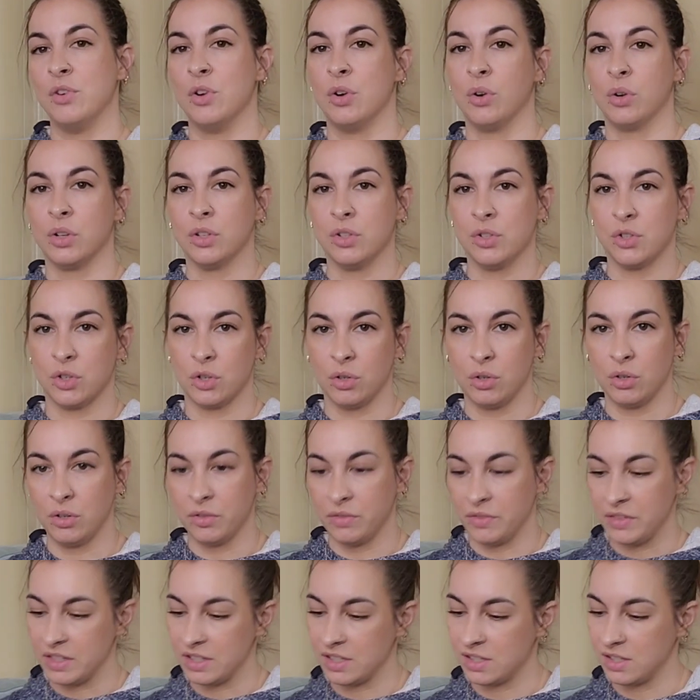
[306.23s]
no control
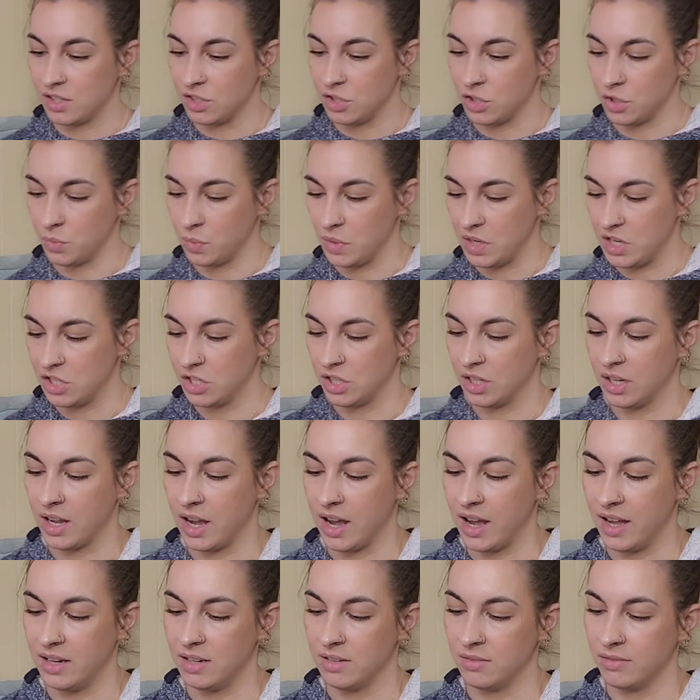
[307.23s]
of this situation
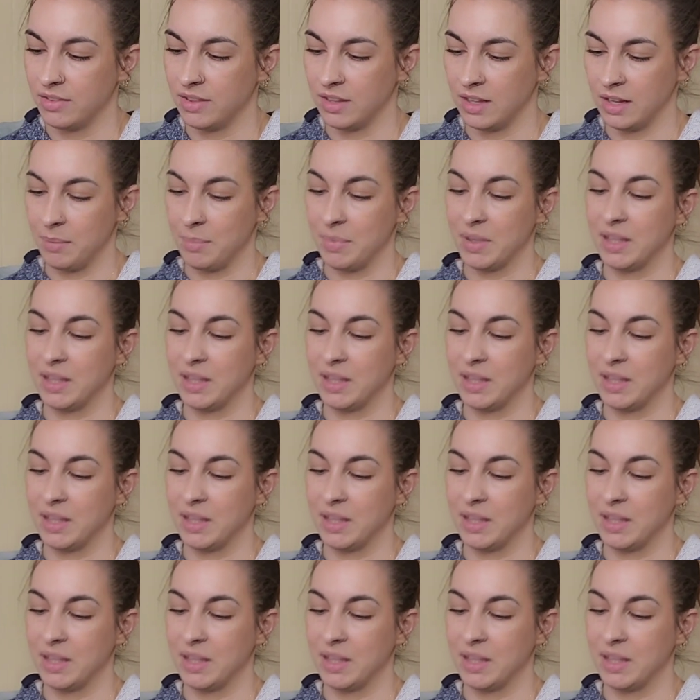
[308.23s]
kind of thing.